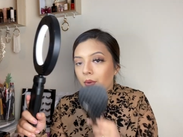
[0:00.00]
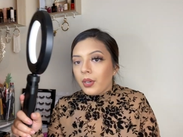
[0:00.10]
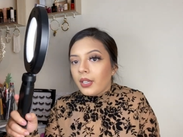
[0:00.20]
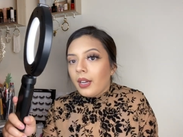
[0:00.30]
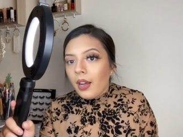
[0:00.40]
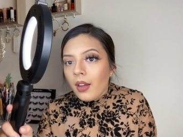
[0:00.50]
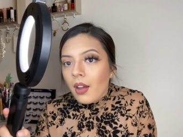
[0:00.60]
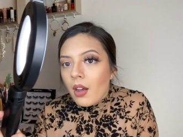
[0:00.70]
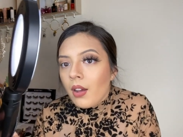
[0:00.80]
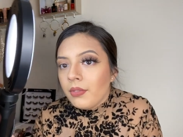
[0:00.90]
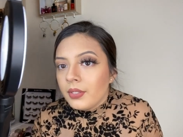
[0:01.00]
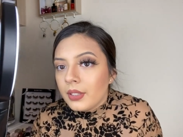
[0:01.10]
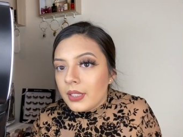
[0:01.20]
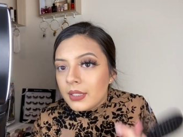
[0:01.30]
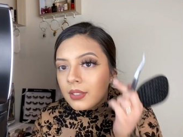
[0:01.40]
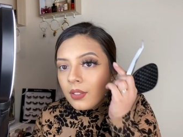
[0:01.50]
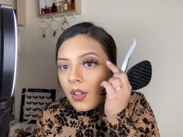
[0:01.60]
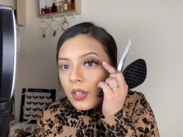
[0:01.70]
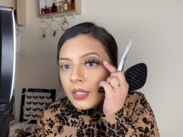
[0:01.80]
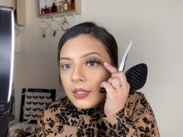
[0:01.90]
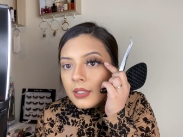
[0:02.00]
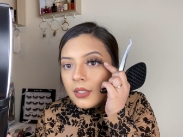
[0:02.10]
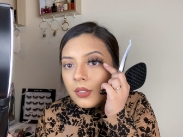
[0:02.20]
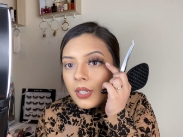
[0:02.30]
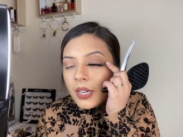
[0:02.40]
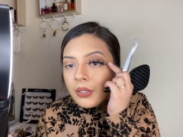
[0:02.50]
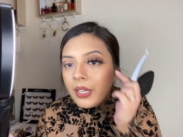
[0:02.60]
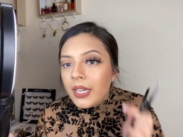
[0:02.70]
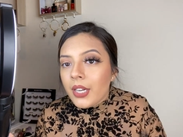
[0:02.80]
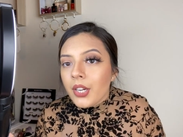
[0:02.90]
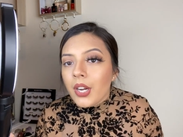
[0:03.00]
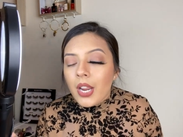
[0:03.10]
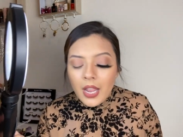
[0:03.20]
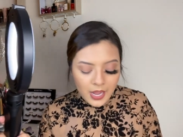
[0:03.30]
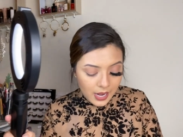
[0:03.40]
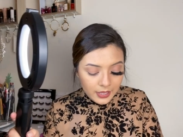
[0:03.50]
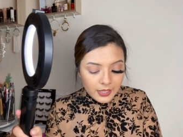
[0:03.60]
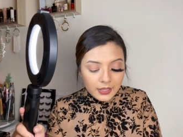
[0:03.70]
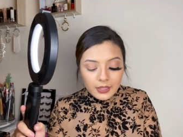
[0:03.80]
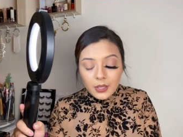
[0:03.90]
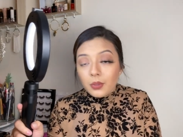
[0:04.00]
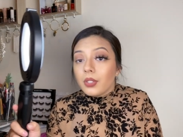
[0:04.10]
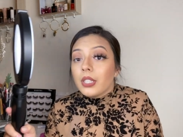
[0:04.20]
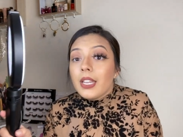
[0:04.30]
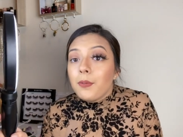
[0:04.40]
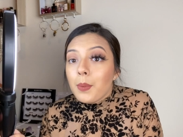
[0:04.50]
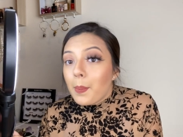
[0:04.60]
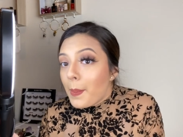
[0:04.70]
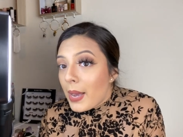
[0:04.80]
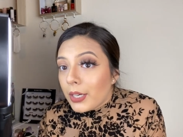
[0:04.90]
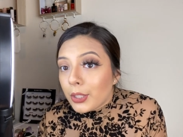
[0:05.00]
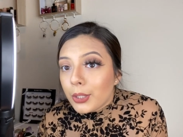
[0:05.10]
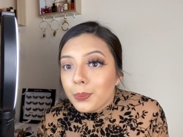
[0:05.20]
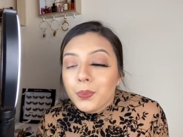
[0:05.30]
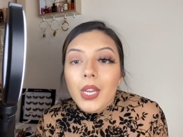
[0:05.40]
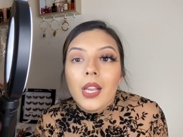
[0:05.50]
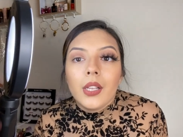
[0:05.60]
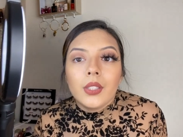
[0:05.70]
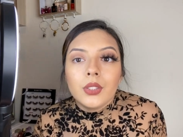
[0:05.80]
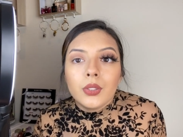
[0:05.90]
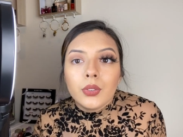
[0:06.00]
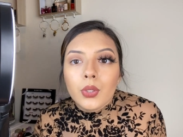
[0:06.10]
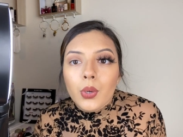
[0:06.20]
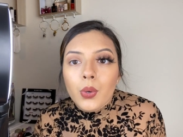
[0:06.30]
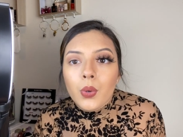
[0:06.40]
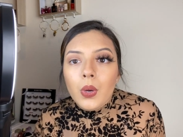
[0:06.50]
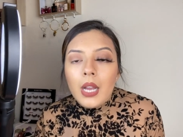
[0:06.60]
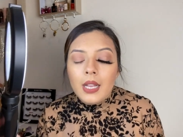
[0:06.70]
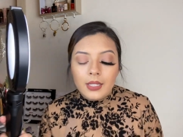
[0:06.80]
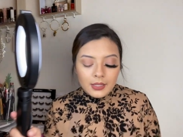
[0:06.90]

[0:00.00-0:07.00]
were to cut off this longest little hair right here, I think that they would look even better. So uh,